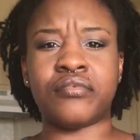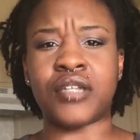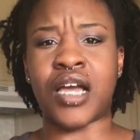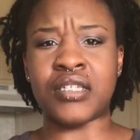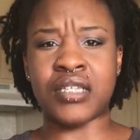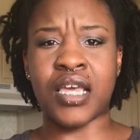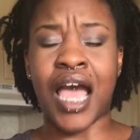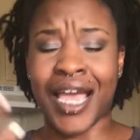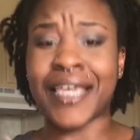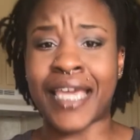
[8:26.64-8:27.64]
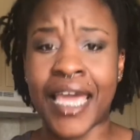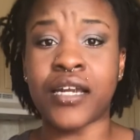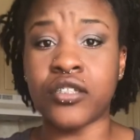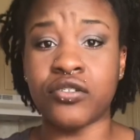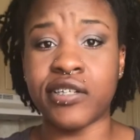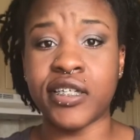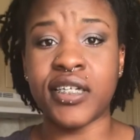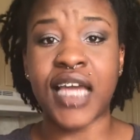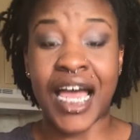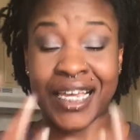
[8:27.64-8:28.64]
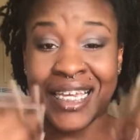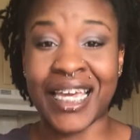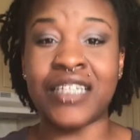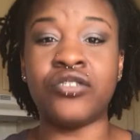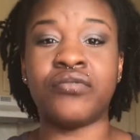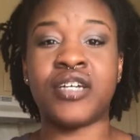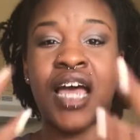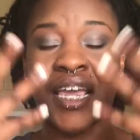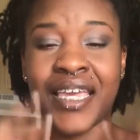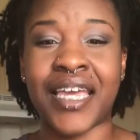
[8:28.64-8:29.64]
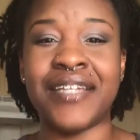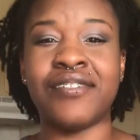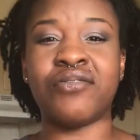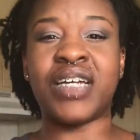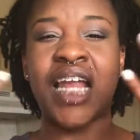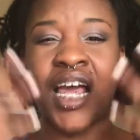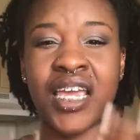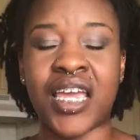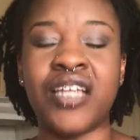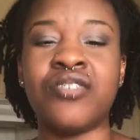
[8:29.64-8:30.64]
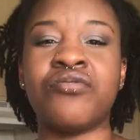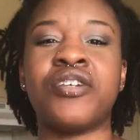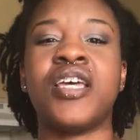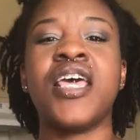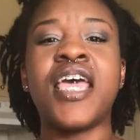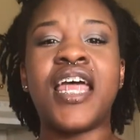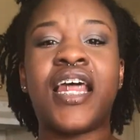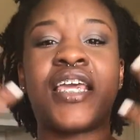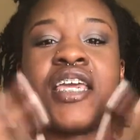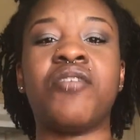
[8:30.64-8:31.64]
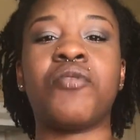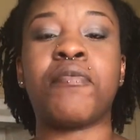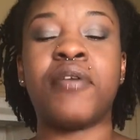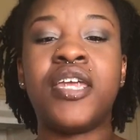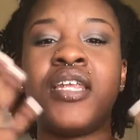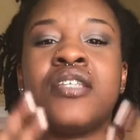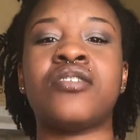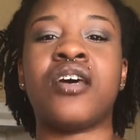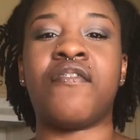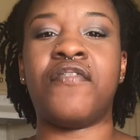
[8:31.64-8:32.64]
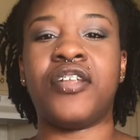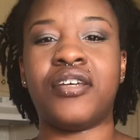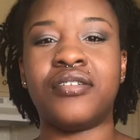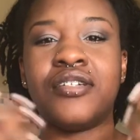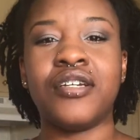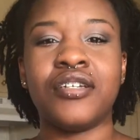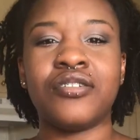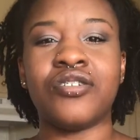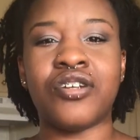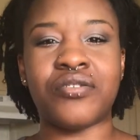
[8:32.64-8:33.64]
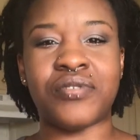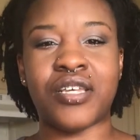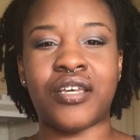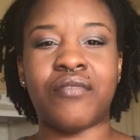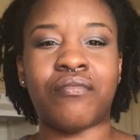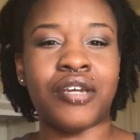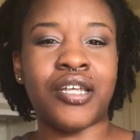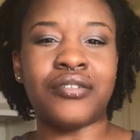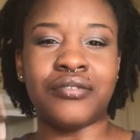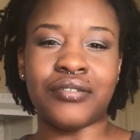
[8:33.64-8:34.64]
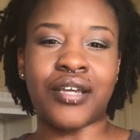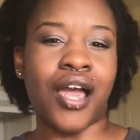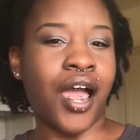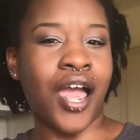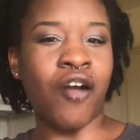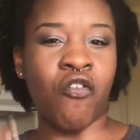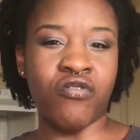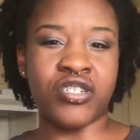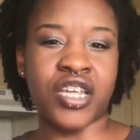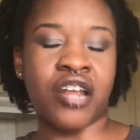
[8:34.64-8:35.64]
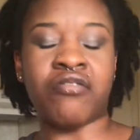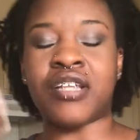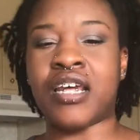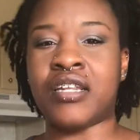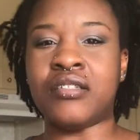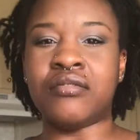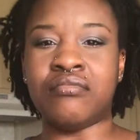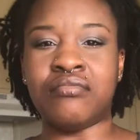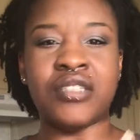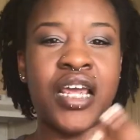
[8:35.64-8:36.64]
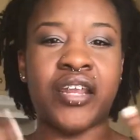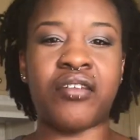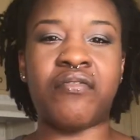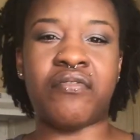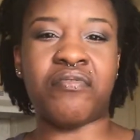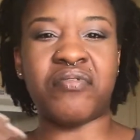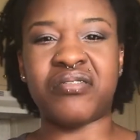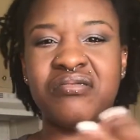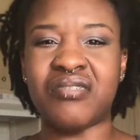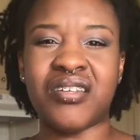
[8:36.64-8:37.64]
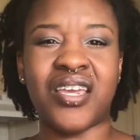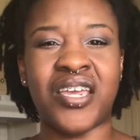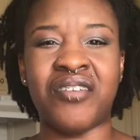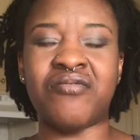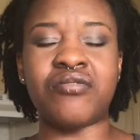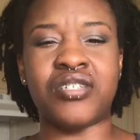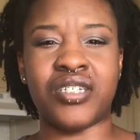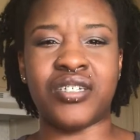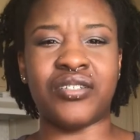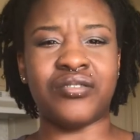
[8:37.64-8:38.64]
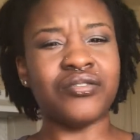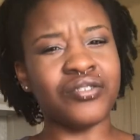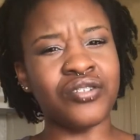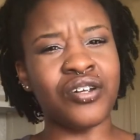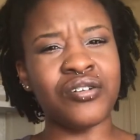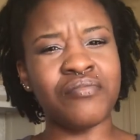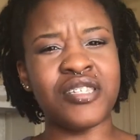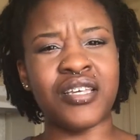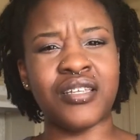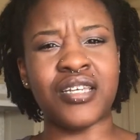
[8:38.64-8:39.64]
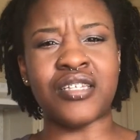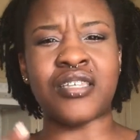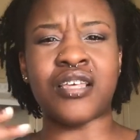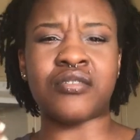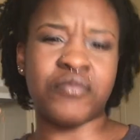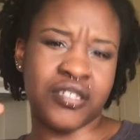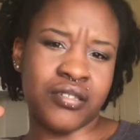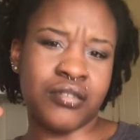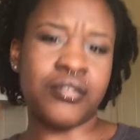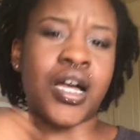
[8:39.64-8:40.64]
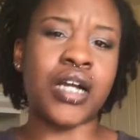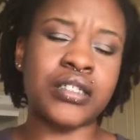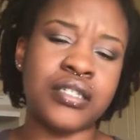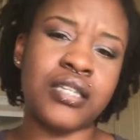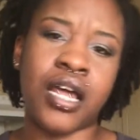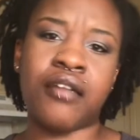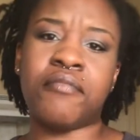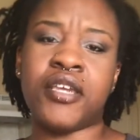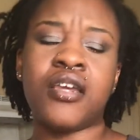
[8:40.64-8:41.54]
I say, I can do it. I can do it, I can do it, I can do it. And I keep repeating it until I feel it. You know what I'm saying? And I overshadow that negative energy, you know what I'm saying, that has been knocked inside of me